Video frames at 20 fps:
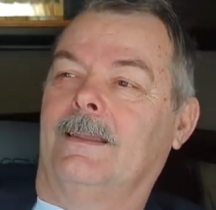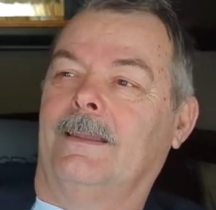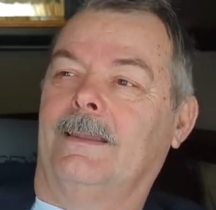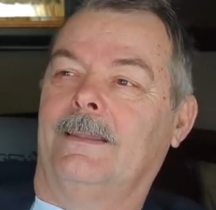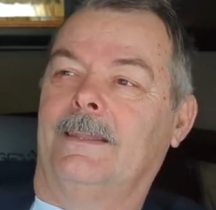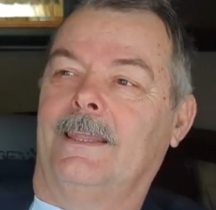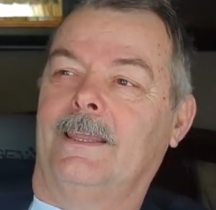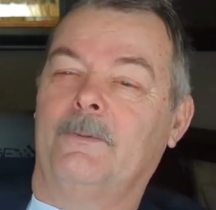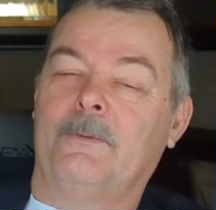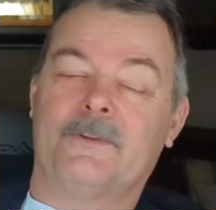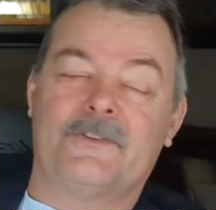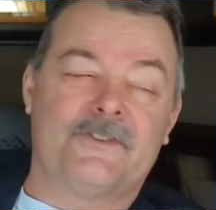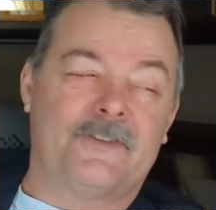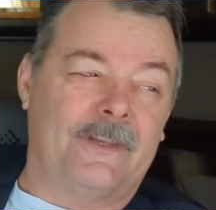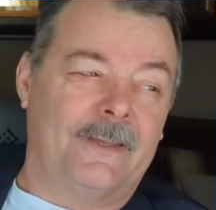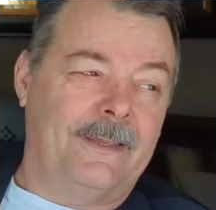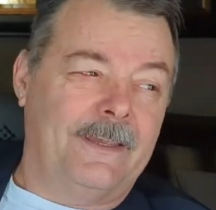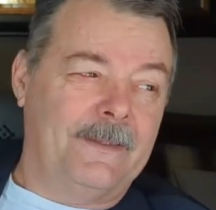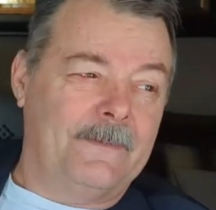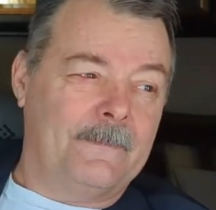And they would
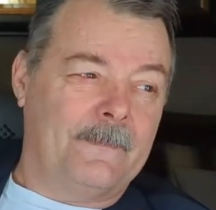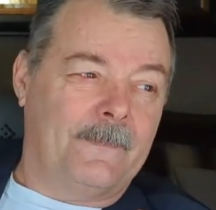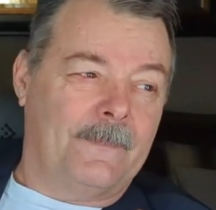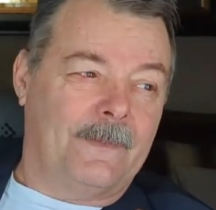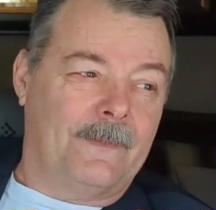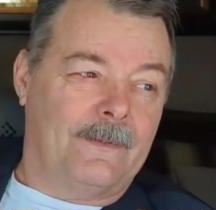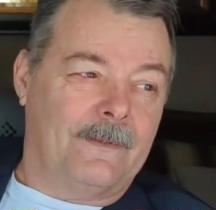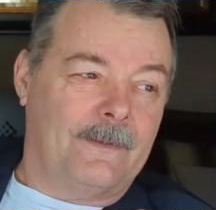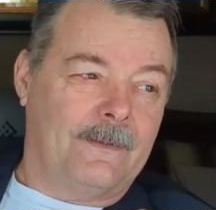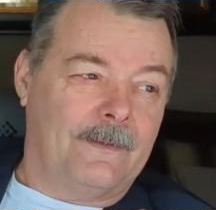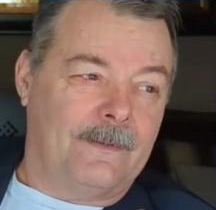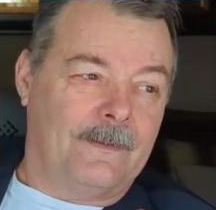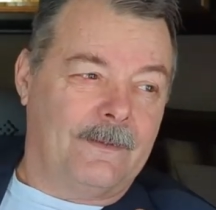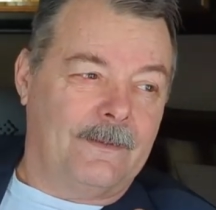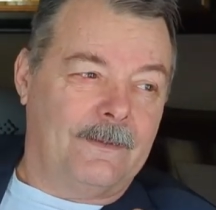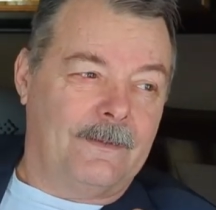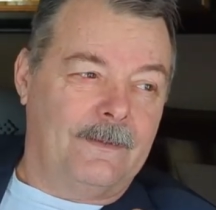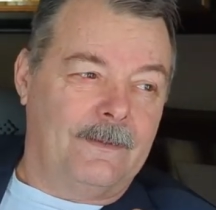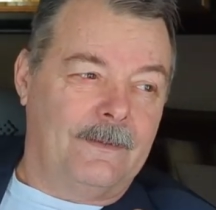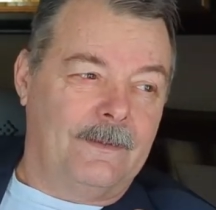say,
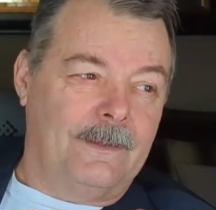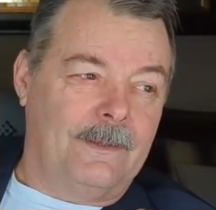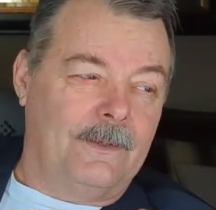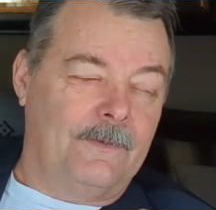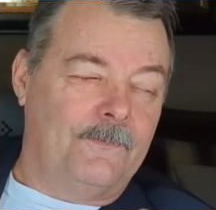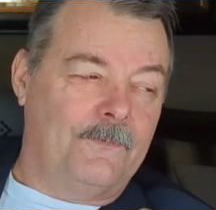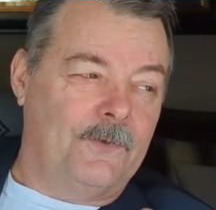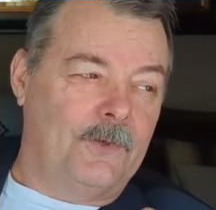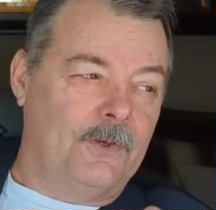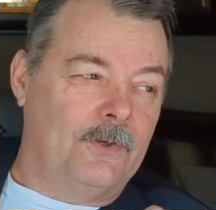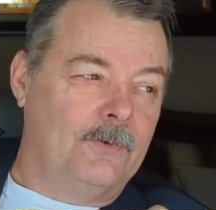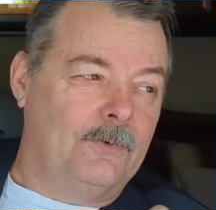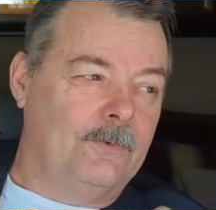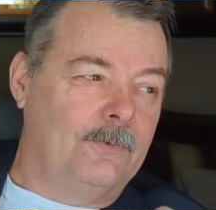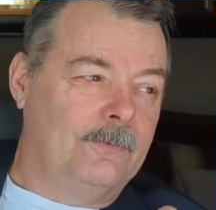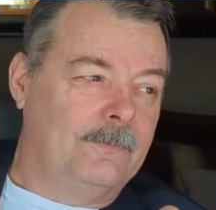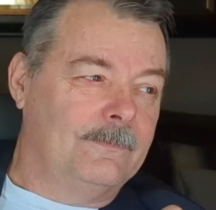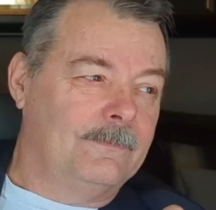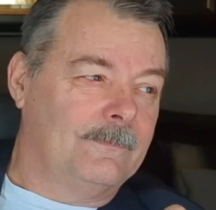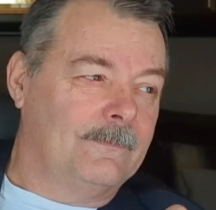if
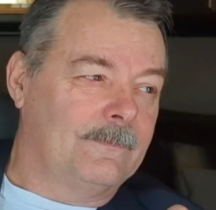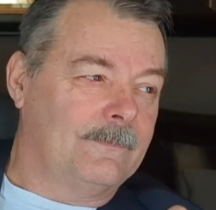you